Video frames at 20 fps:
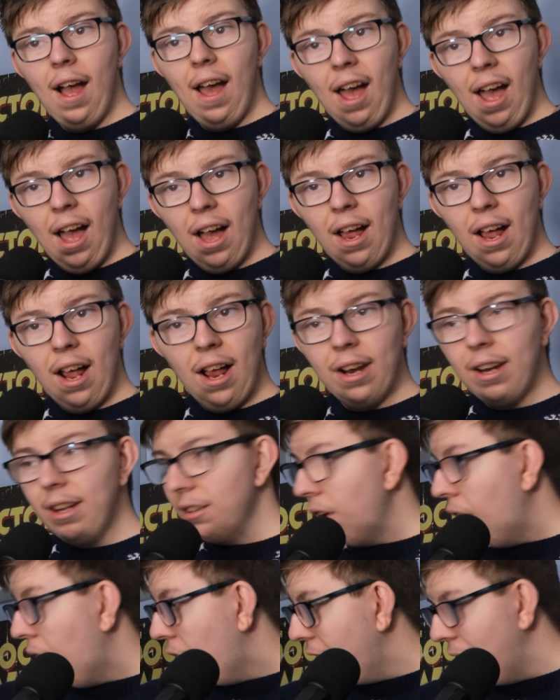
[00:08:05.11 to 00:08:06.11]
And it's
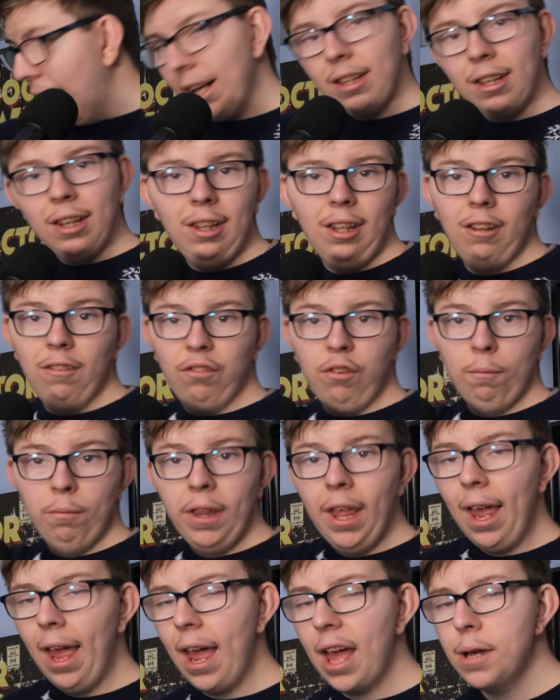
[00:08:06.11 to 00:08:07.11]
all catalyzed from
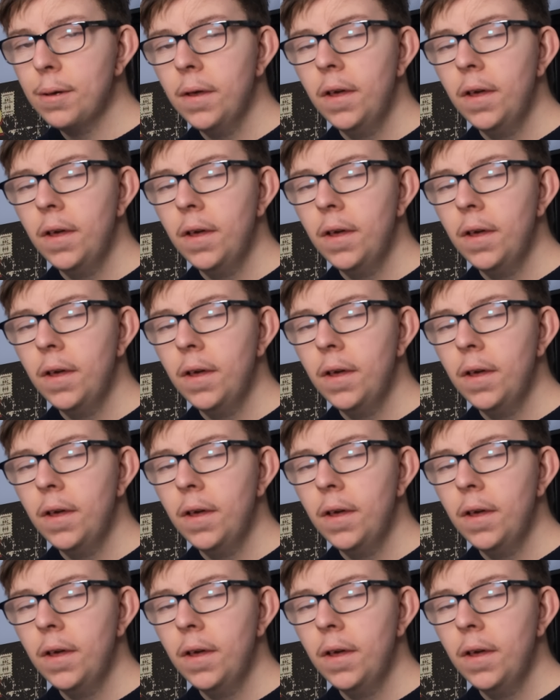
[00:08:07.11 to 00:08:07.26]
there.